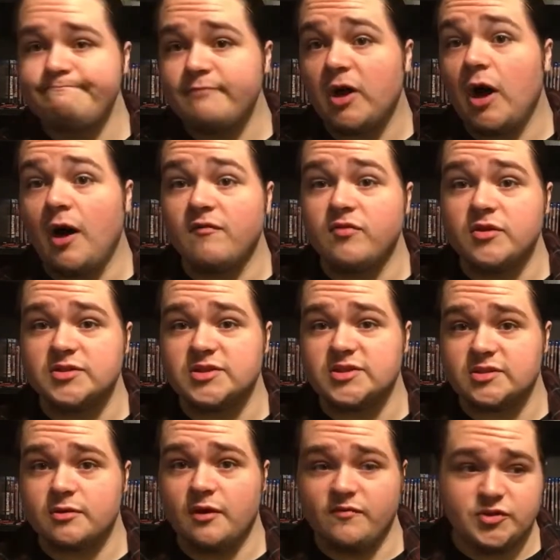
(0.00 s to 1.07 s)
of
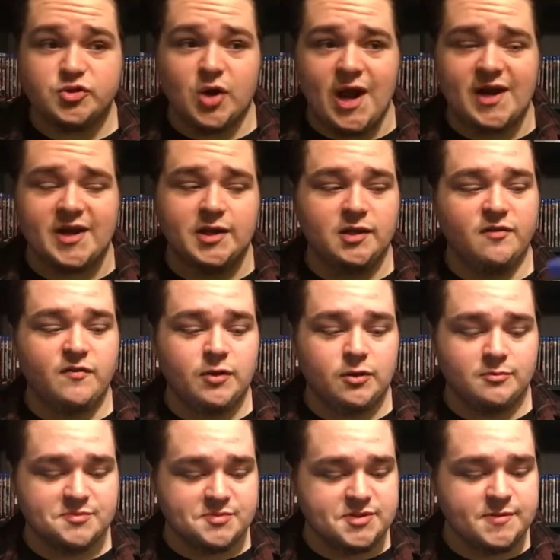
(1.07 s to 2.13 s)
the Dracula
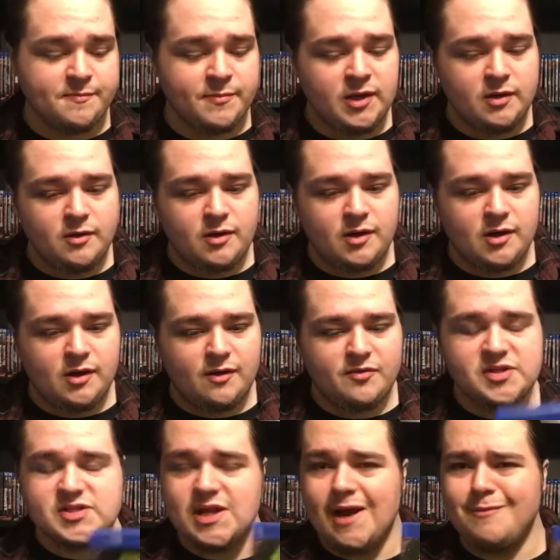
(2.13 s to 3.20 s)
films.
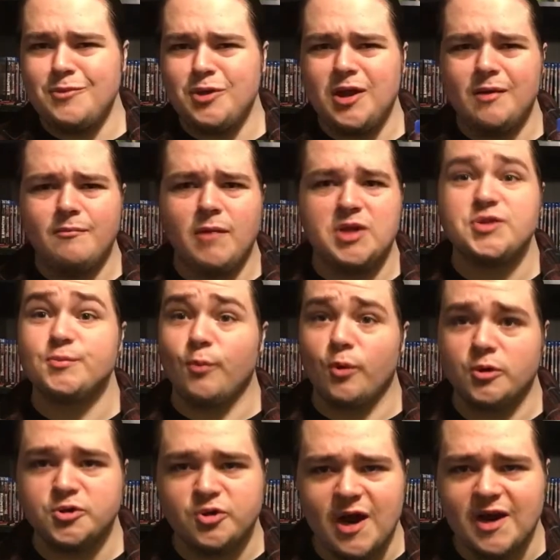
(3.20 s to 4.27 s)
This time you get much more
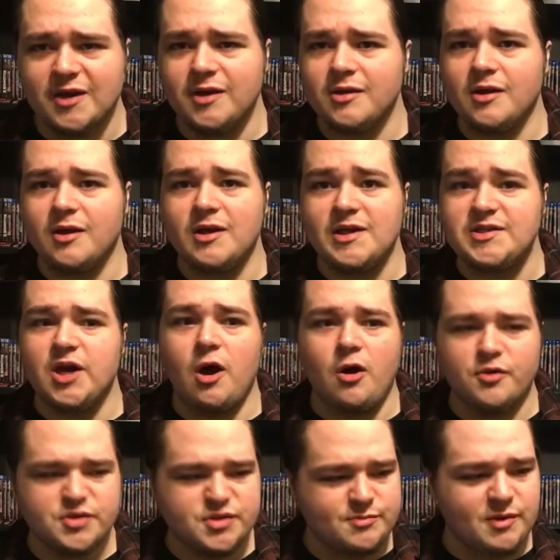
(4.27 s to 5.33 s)
Dracula. He
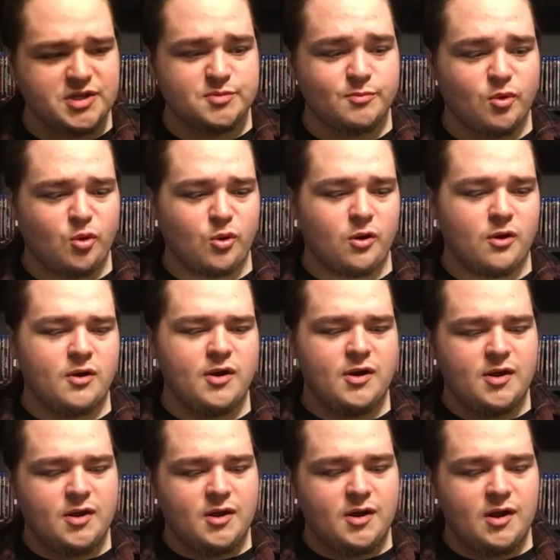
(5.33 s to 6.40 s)
talks much more.
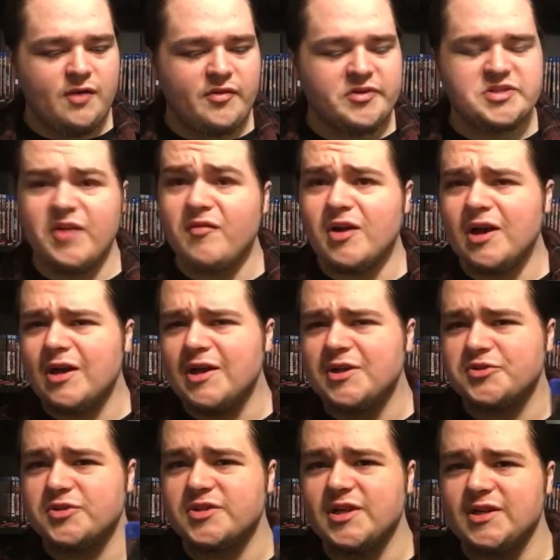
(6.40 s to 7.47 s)
There's even an
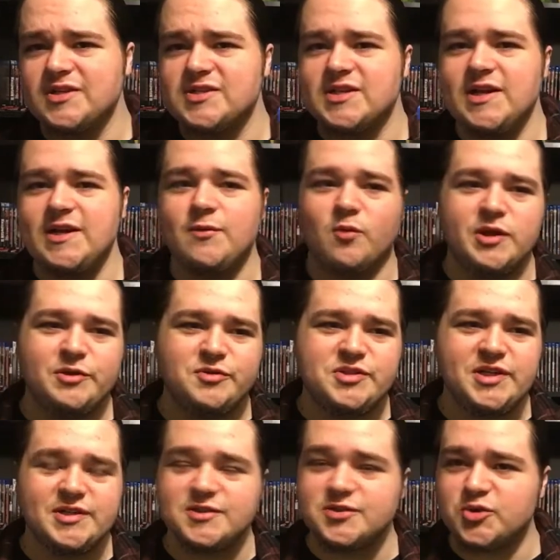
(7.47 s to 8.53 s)
interesting scene where you
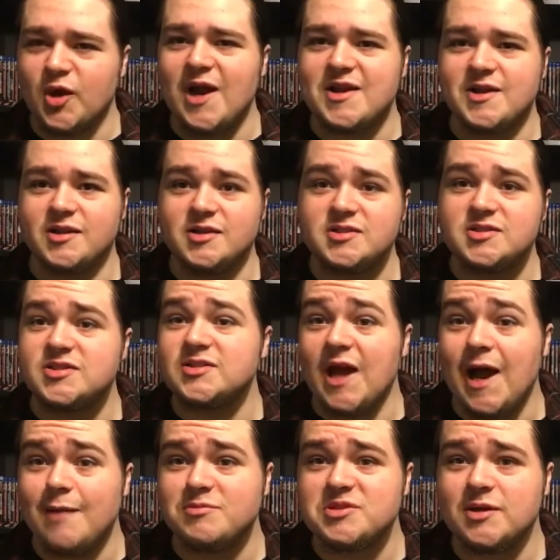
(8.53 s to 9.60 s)
see Dracula
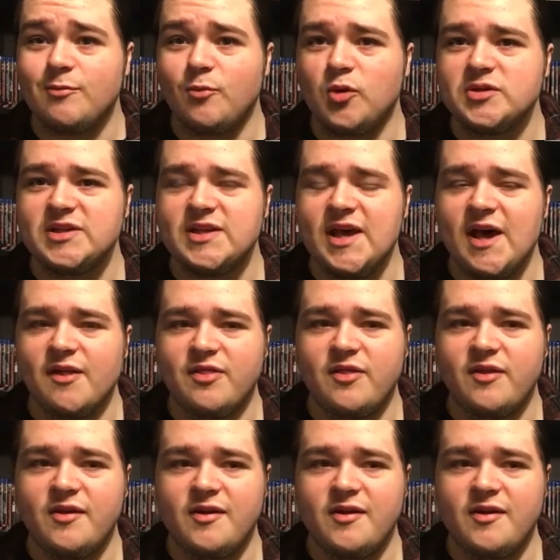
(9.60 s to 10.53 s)
stab someone to death,